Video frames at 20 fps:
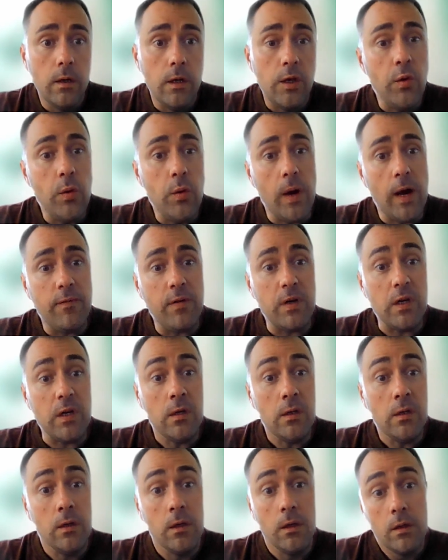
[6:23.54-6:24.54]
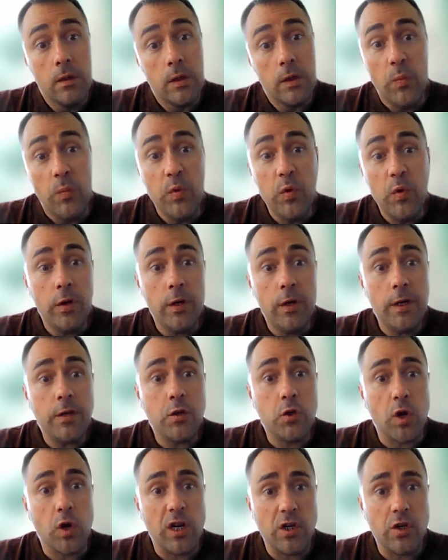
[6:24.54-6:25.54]
you have a community
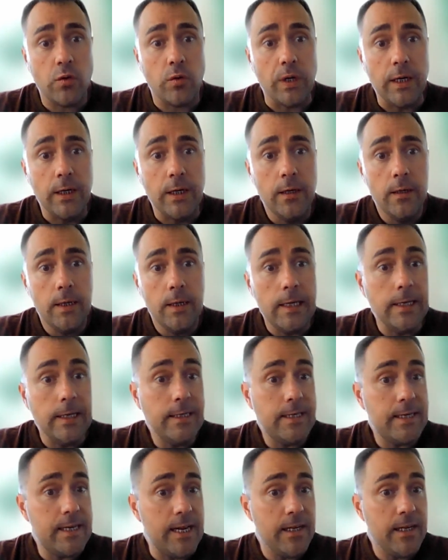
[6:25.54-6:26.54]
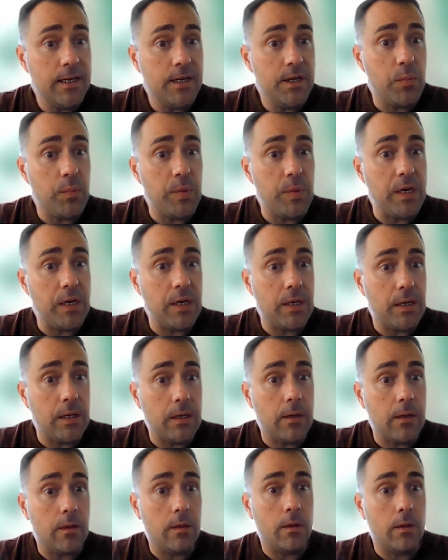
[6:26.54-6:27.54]
treasury intended to be
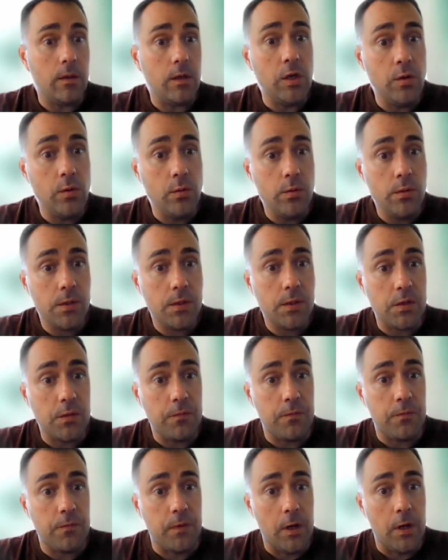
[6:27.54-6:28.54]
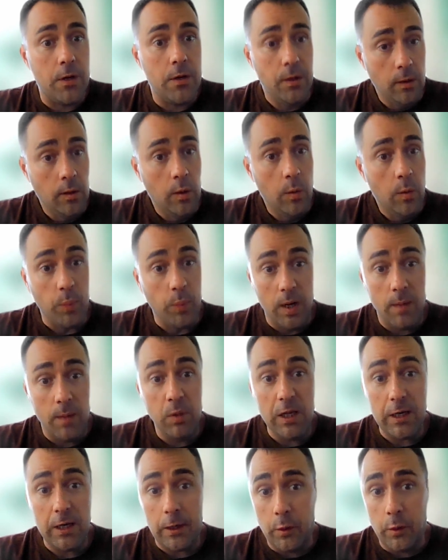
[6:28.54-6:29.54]
used to fund
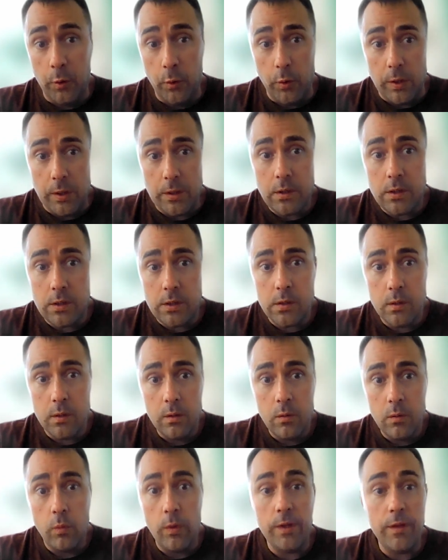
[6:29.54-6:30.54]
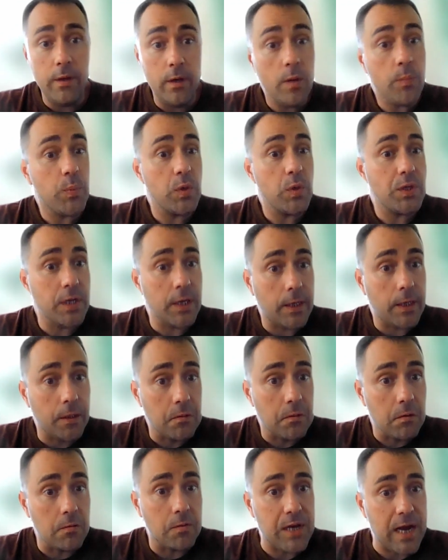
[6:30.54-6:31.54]
public goods within a
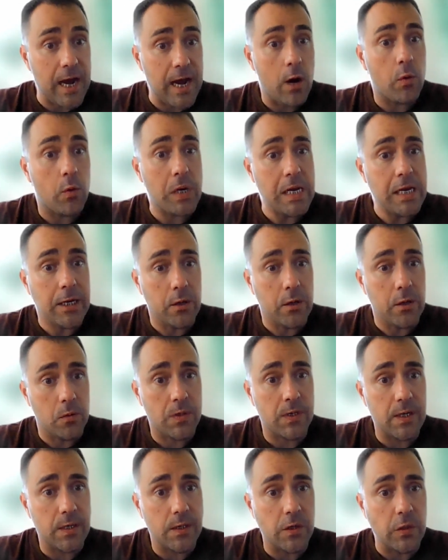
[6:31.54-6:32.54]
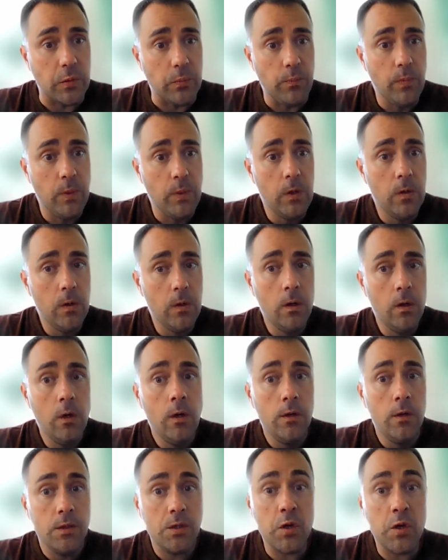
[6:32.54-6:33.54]
particular DAO ecosystem.
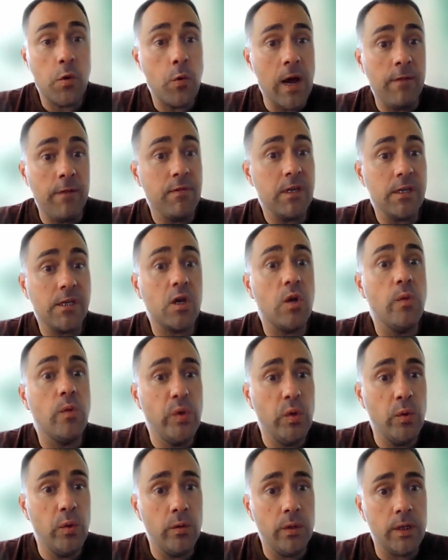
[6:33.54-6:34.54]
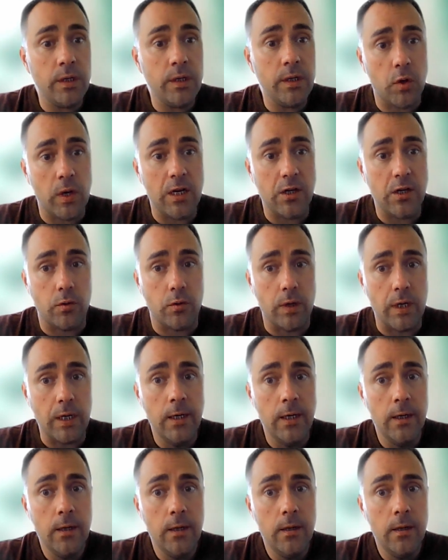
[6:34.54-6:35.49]
So you have this community treasury.